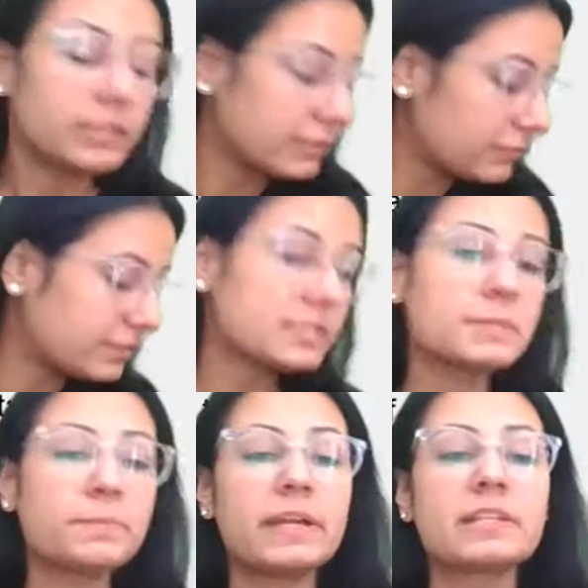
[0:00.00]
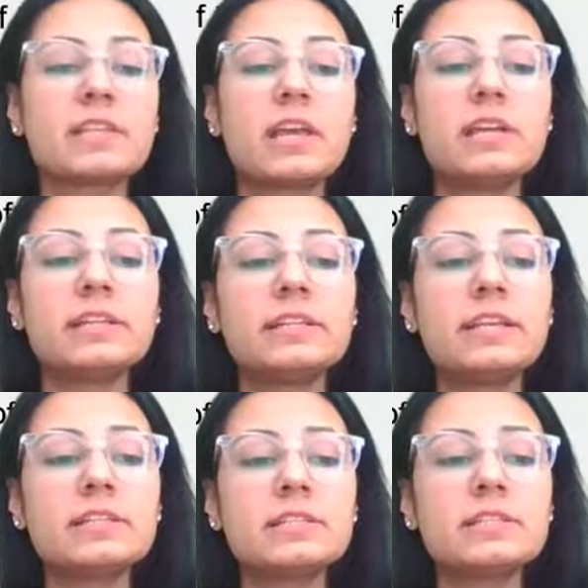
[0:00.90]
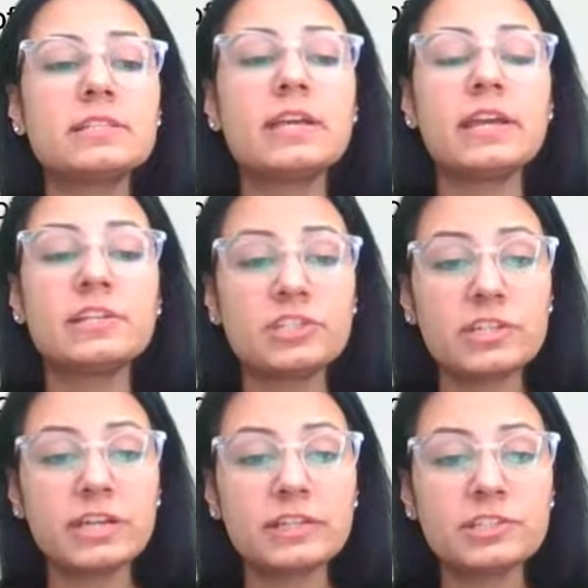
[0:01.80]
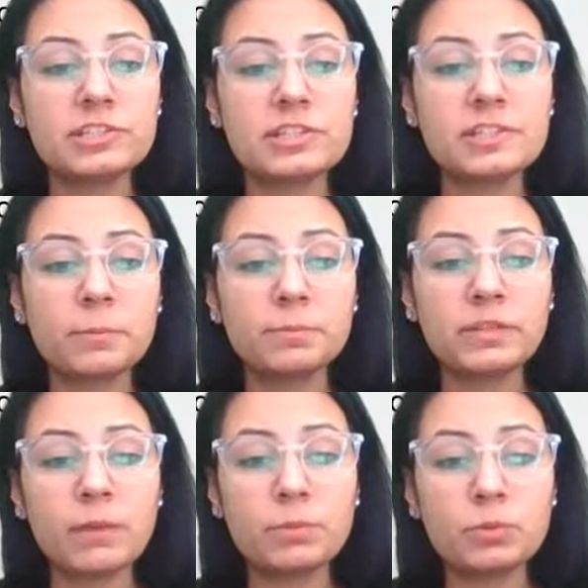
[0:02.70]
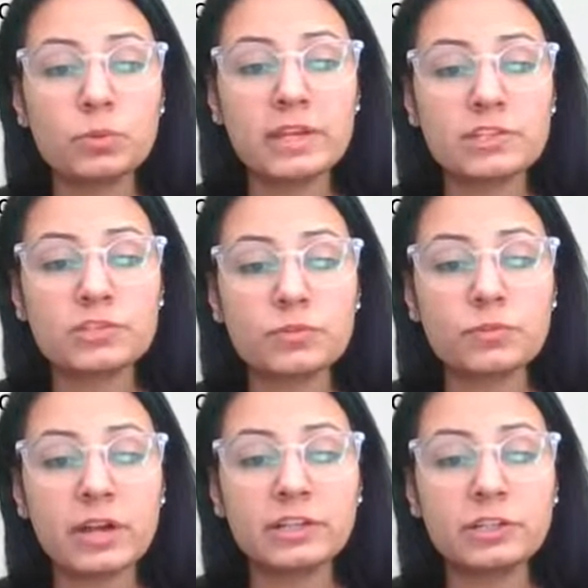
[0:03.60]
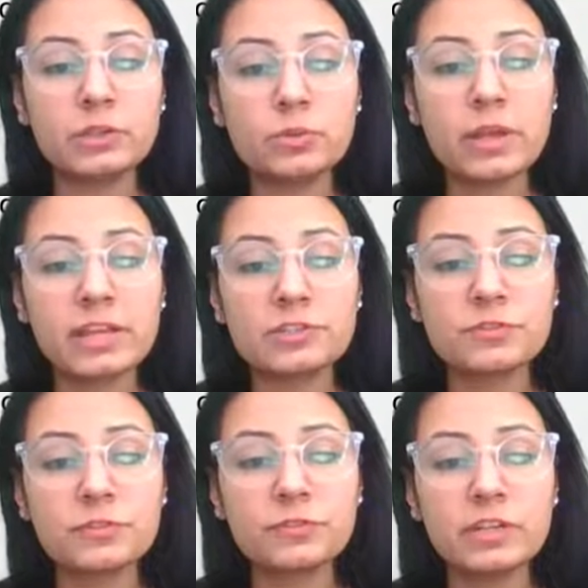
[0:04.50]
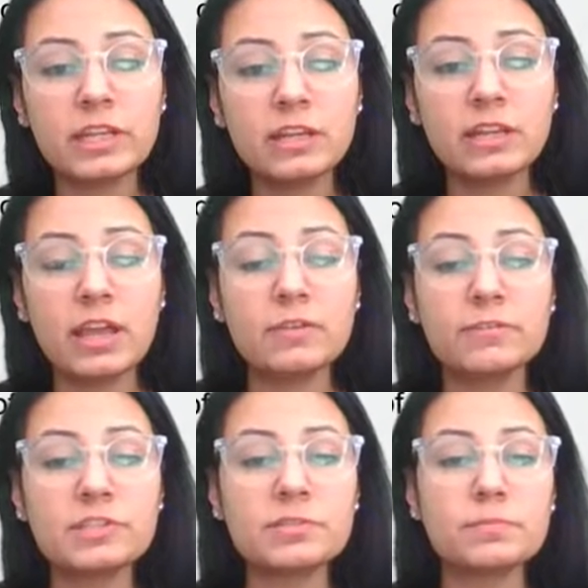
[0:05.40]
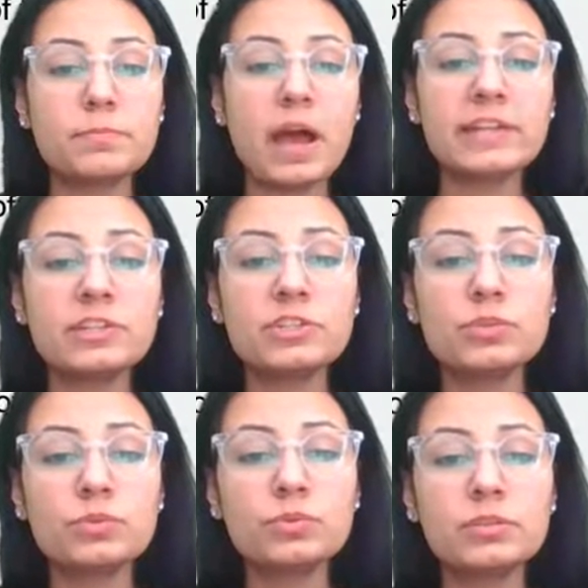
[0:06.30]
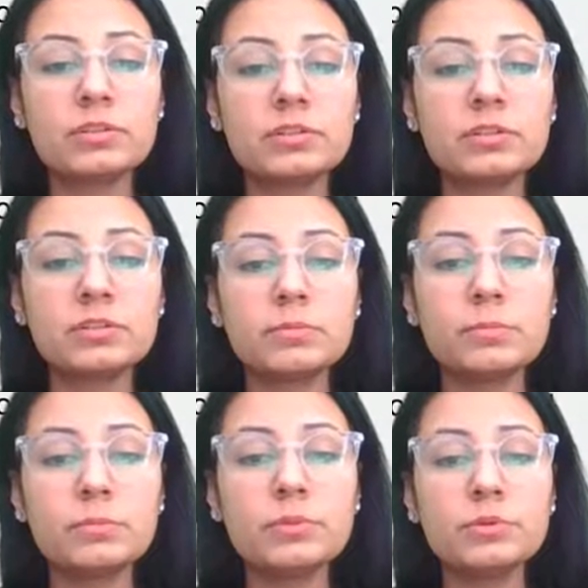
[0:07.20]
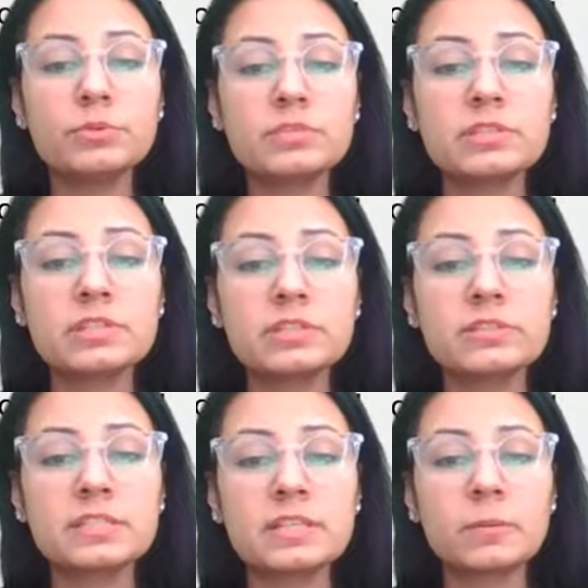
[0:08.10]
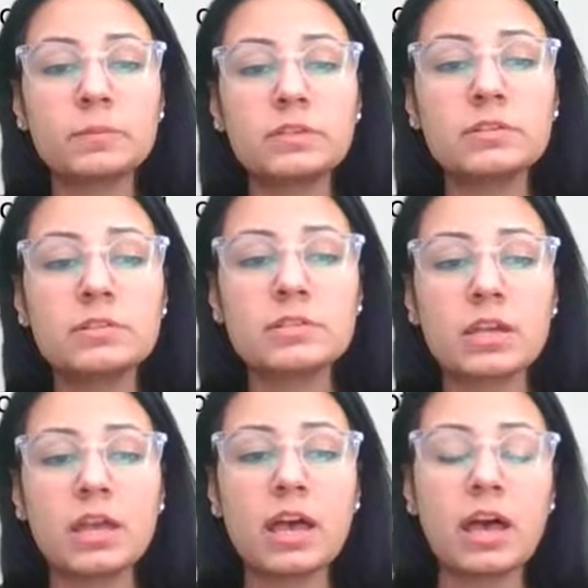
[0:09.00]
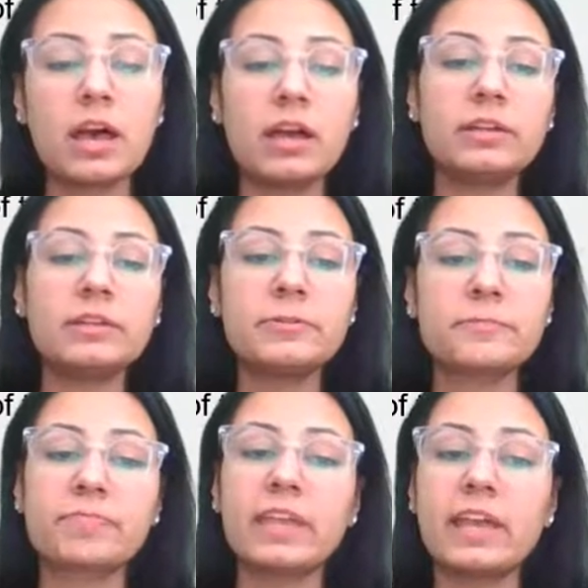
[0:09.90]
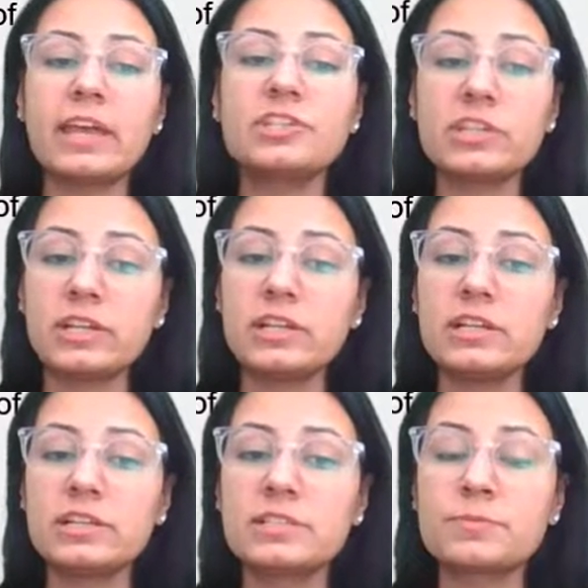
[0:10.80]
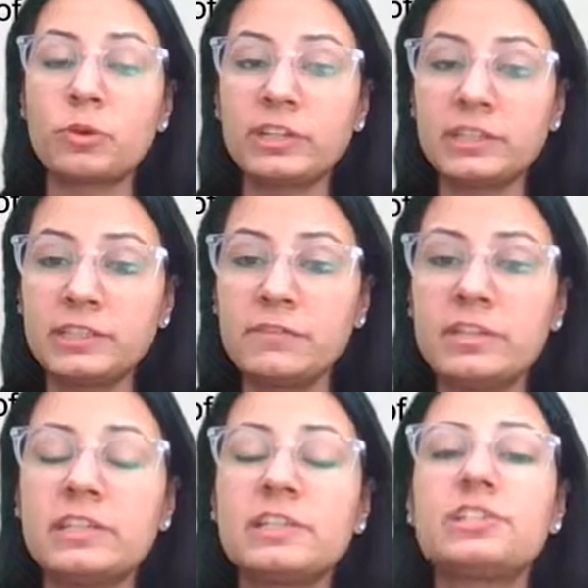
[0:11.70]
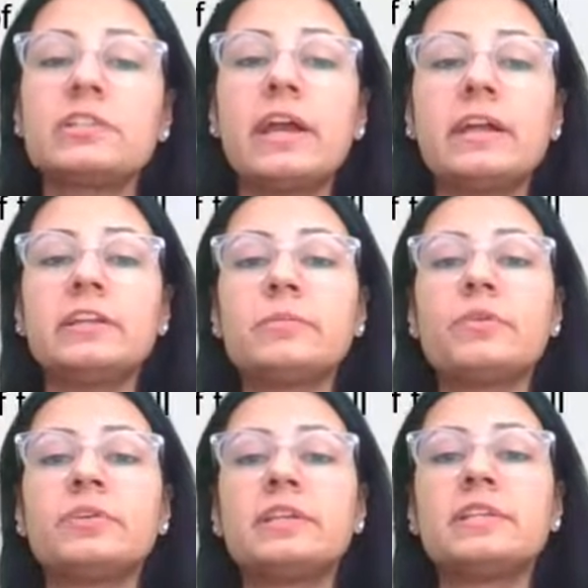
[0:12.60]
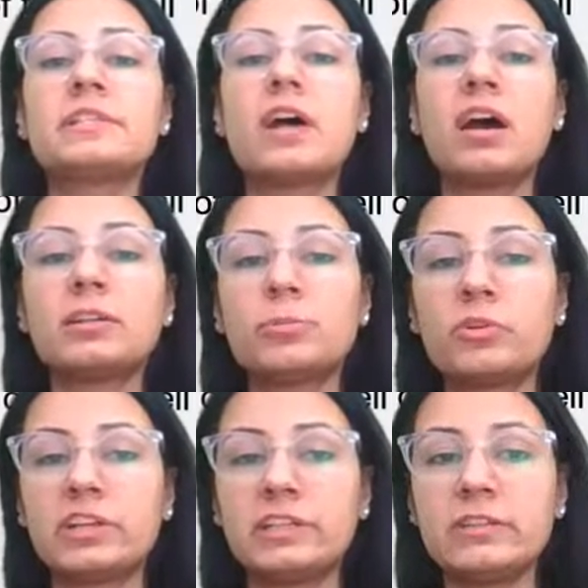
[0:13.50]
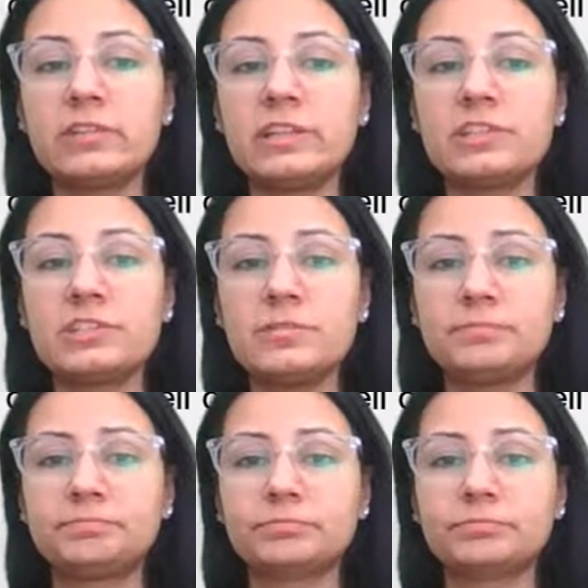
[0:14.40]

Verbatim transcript: different spikes. Next is the HA antigen is subtype to H1 to H15, which binds to the mucin receptors, and HA is protective in nature. The antibodies are protective in nature.